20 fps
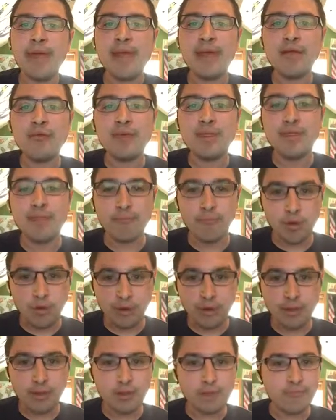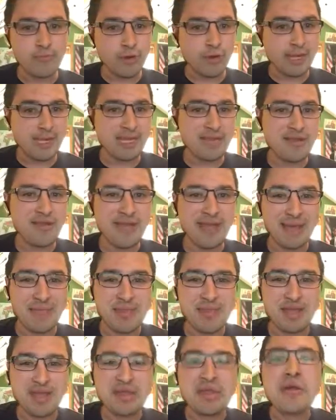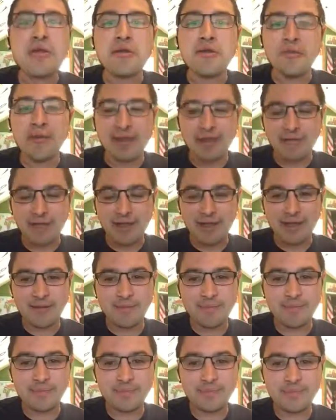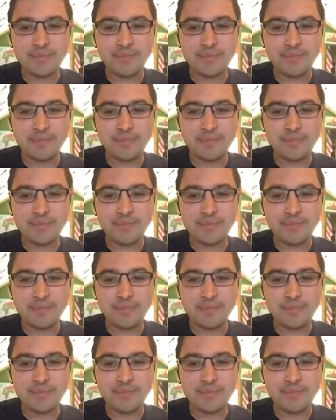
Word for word: back with more Good Morning New Hampshire. Don't go anywhere.